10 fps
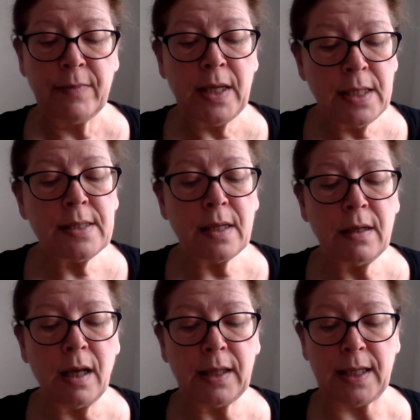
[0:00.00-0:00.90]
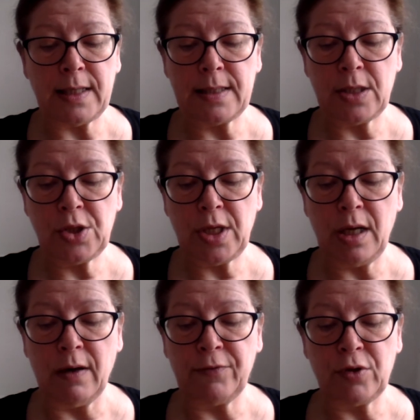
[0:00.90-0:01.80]
"It is unlucky," said she,
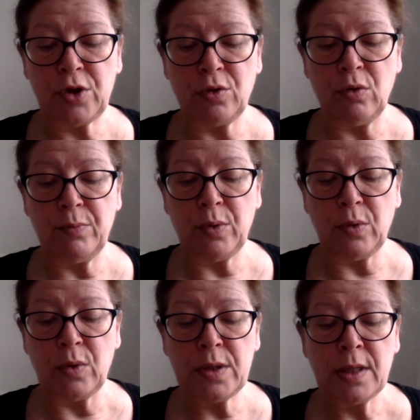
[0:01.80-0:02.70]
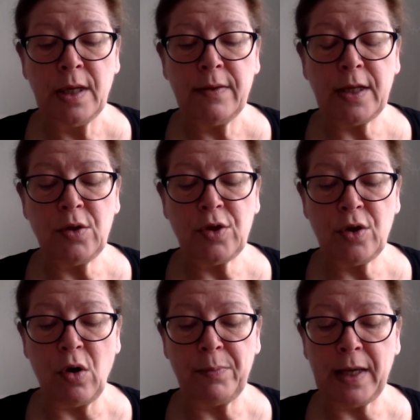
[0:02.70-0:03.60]
after a short pause, "that you should
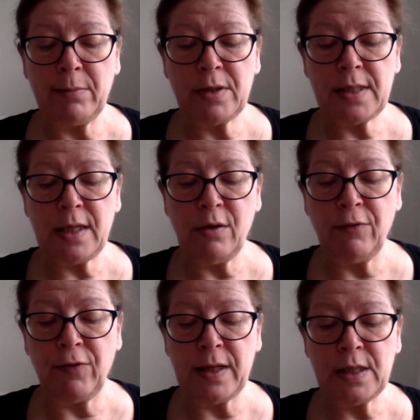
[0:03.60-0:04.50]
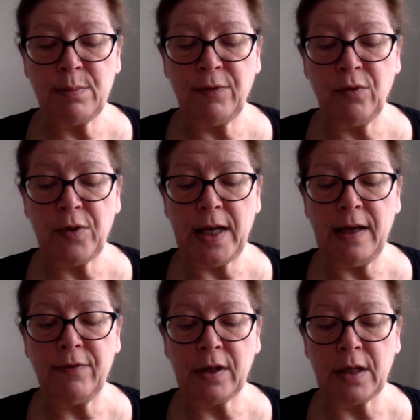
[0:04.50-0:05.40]
not be able to see your friends before they
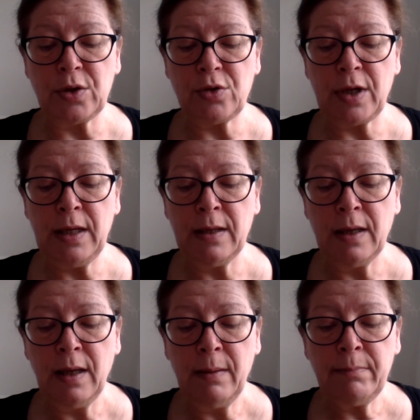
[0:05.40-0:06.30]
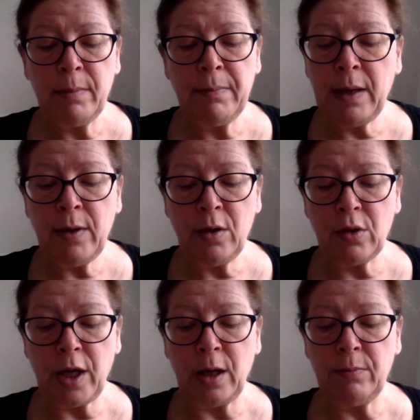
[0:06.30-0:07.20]
leave the country, but may we
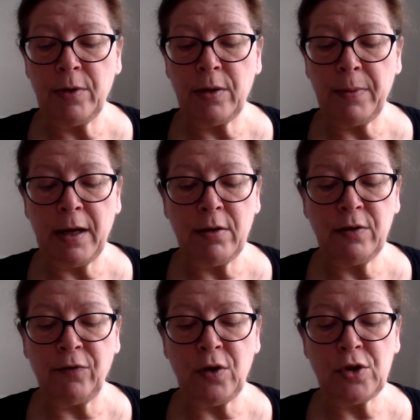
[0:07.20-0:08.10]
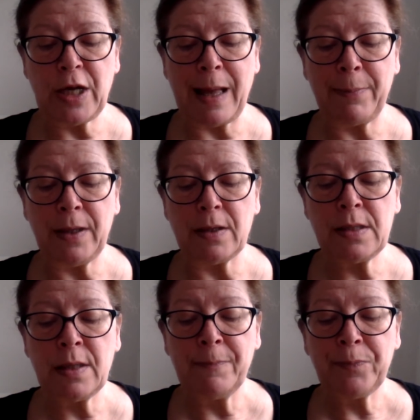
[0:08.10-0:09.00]
not hope that the period of future
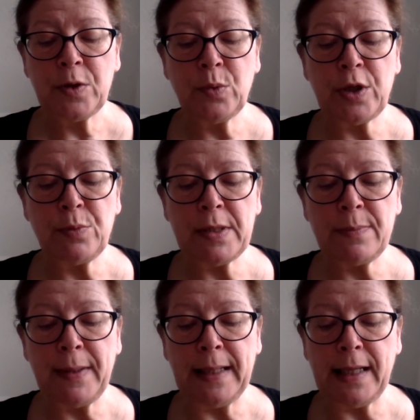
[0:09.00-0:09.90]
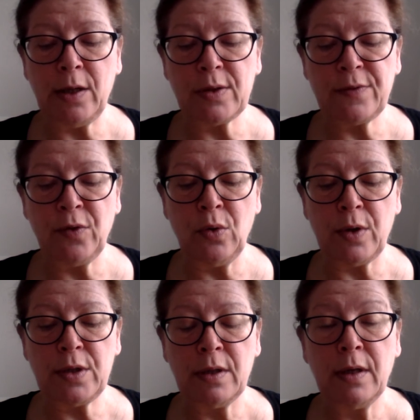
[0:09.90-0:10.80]
happiness to which Miss Bingley looks
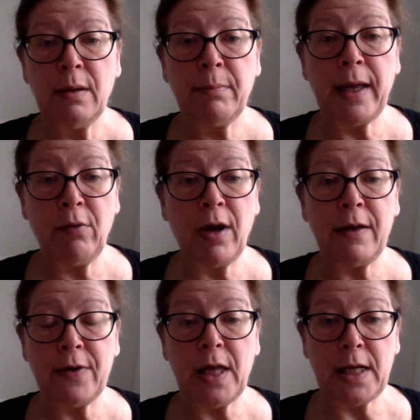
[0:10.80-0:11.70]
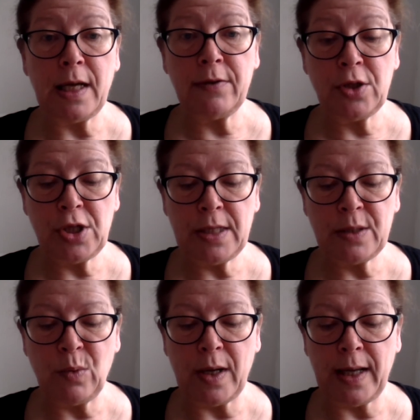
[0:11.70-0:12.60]
forward may arrive earlier than she is
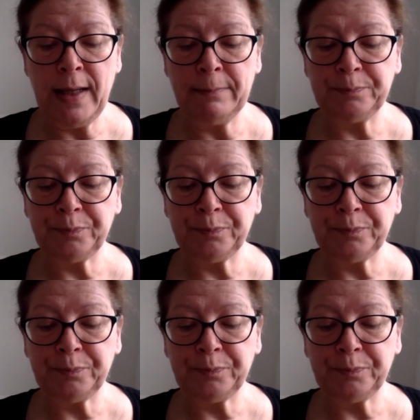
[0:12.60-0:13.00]
aware,